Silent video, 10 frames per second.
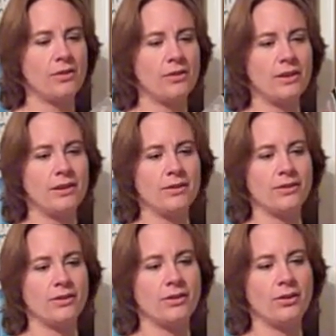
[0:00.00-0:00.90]

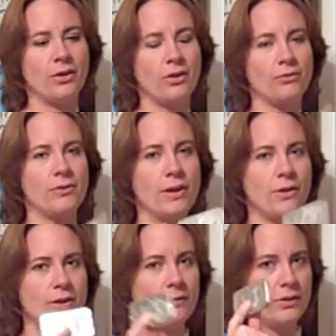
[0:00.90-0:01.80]
These are
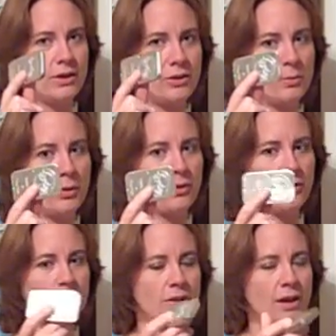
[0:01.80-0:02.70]
very convenient to put in a
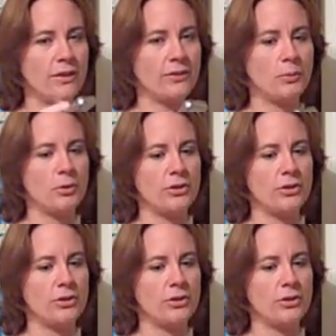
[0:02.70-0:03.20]
suitcase, and when you